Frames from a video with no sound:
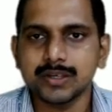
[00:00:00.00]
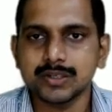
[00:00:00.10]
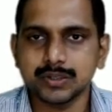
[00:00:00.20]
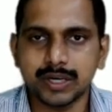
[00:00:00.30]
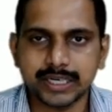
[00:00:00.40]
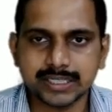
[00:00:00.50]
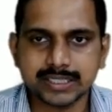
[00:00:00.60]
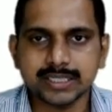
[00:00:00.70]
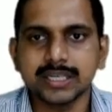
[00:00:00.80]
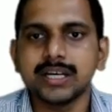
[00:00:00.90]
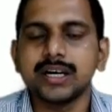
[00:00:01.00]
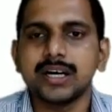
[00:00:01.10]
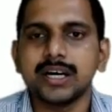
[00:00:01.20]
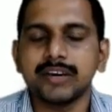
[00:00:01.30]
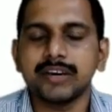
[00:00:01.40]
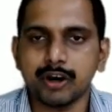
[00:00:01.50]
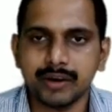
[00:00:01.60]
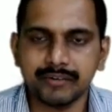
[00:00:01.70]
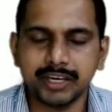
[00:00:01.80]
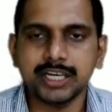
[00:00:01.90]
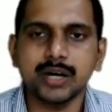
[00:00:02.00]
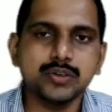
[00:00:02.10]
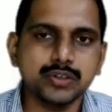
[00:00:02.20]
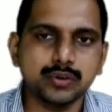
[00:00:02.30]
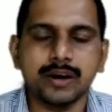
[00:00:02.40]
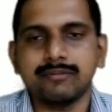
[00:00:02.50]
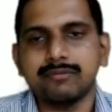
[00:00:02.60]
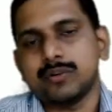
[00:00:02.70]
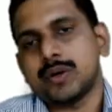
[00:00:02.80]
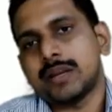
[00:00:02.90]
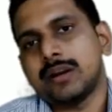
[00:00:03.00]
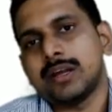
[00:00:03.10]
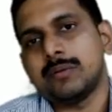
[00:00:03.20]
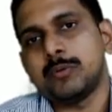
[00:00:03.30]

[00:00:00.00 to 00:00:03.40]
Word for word: So let us uh, if you have any doubts you have you can uh,